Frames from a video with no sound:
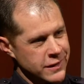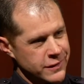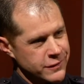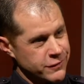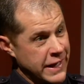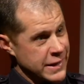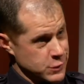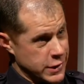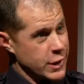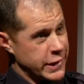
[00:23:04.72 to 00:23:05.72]
flies
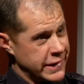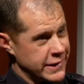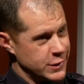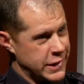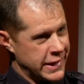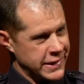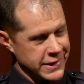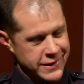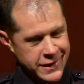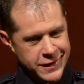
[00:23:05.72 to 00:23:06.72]
with honey than you can
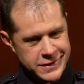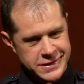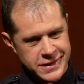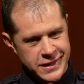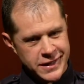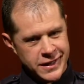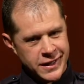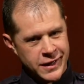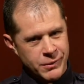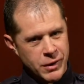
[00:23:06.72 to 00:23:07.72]
anything else.
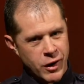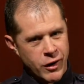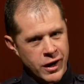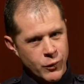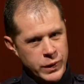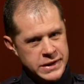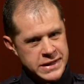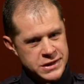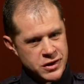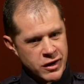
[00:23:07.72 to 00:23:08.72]
We
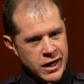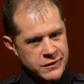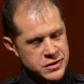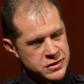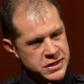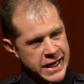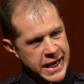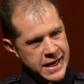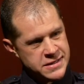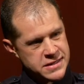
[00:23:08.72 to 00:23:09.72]
teach our officers to
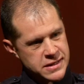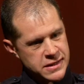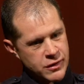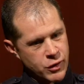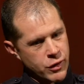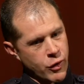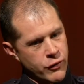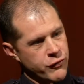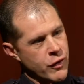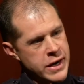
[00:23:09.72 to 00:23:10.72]
ask
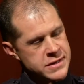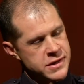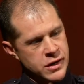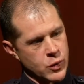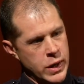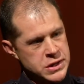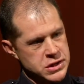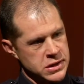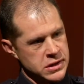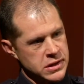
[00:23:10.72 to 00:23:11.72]
or phrase their
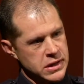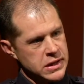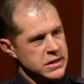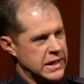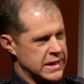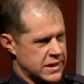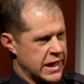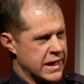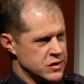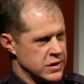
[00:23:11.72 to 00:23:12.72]
question to get the
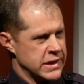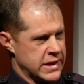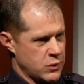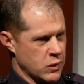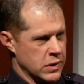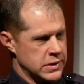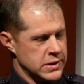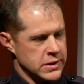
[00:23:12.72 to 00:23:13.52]
answer that they want.